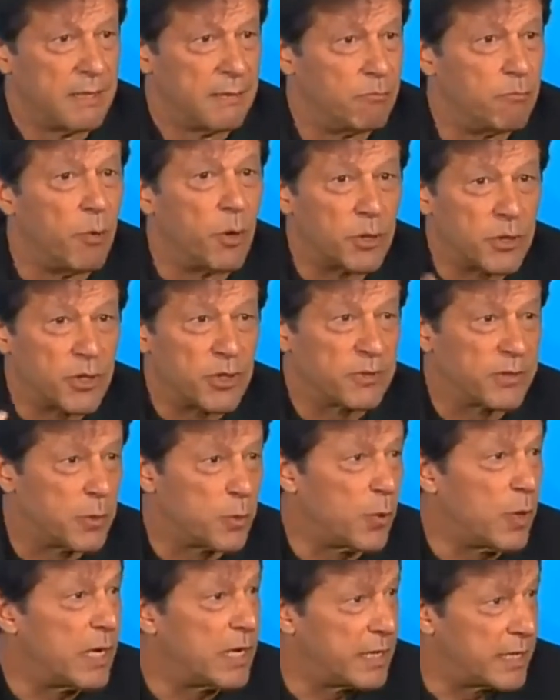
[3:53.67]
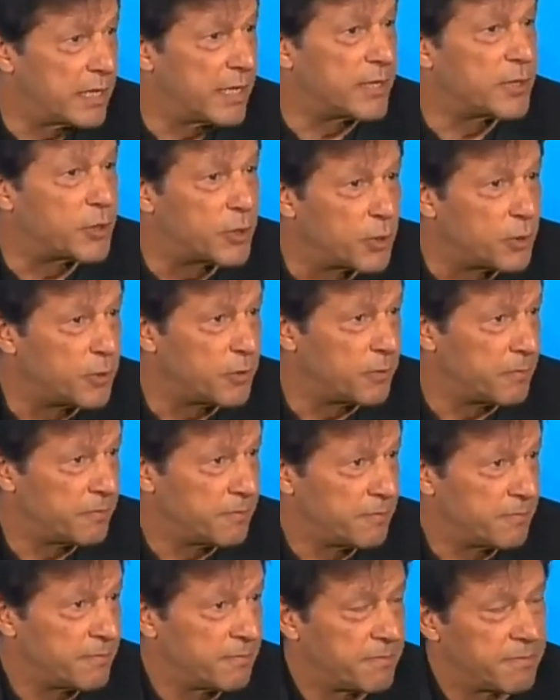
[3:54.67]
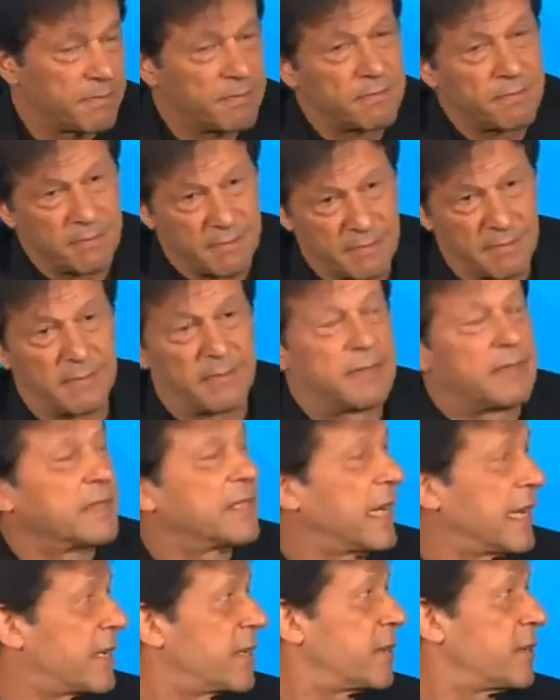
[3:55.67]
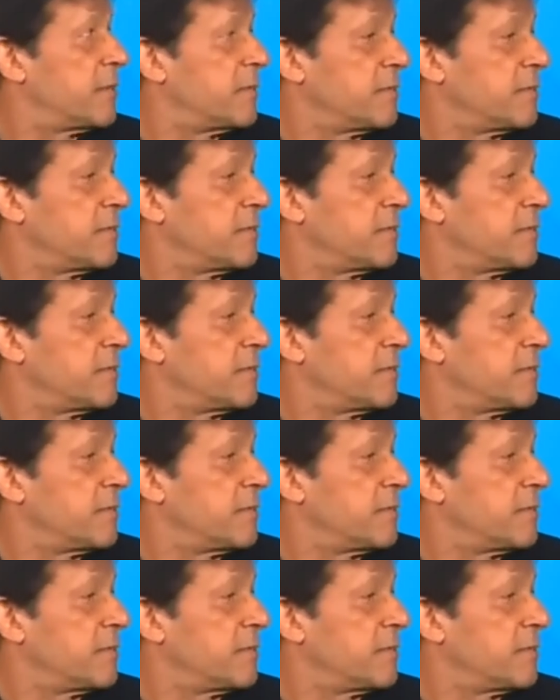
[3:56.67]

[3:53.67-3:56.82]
most of the world leaders do. Thank you.